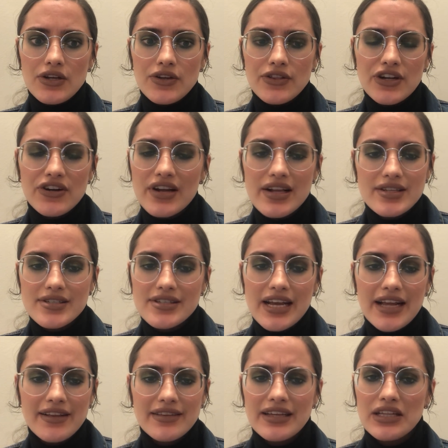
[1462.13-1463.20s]
they're not
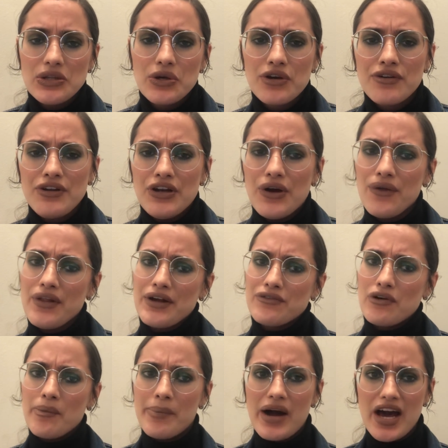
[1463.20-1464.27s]
saying that they look, you know, like
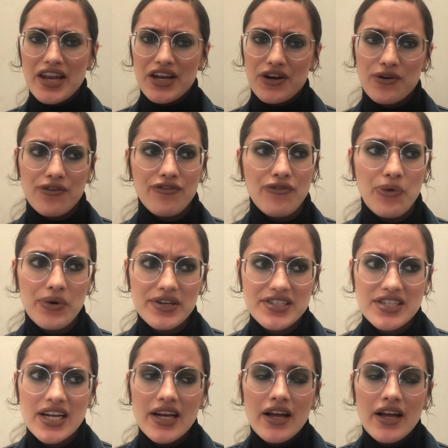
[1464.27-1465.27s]
robotic or forced.